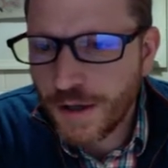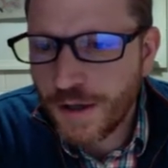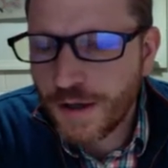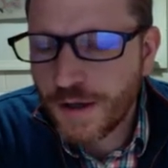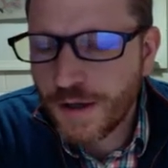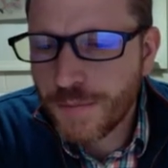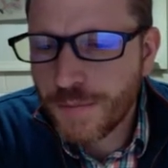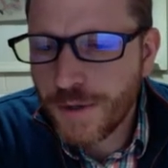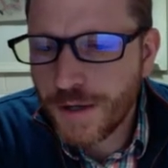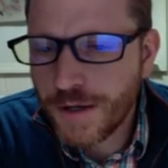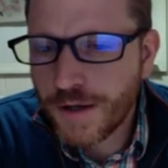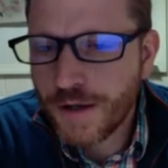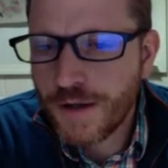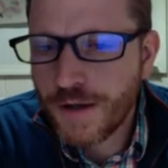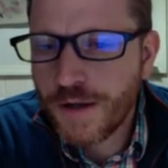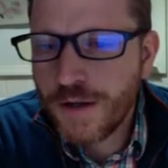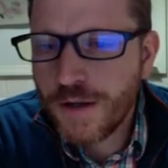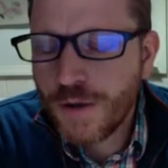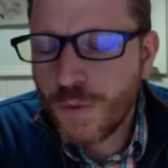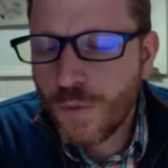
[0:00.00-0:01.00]

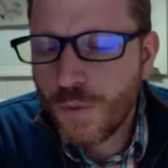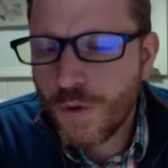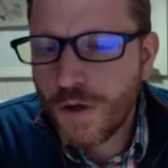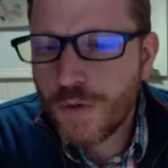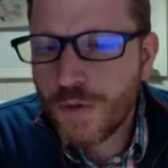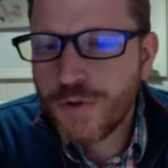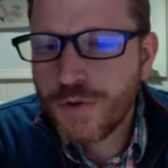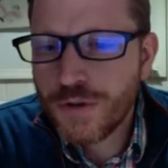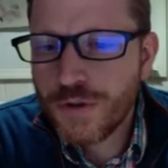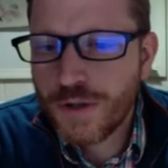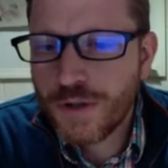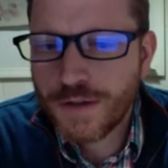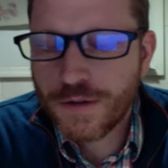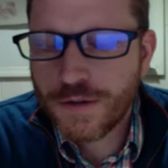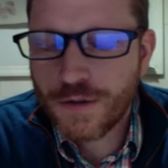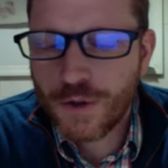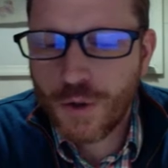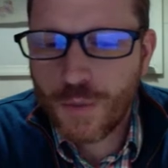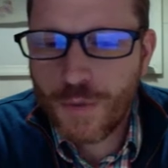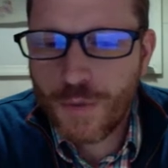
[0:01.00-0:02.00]
But what would you like to
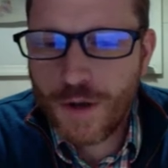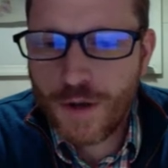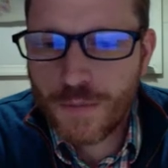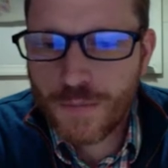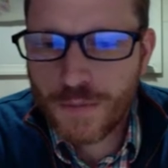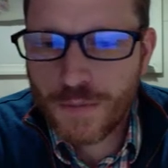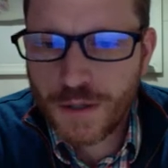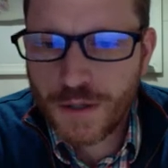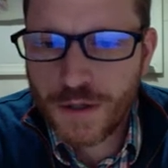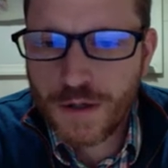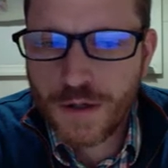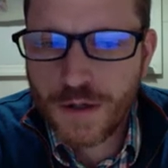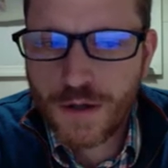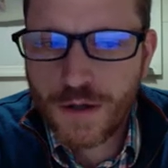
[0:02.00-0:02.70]
know about me?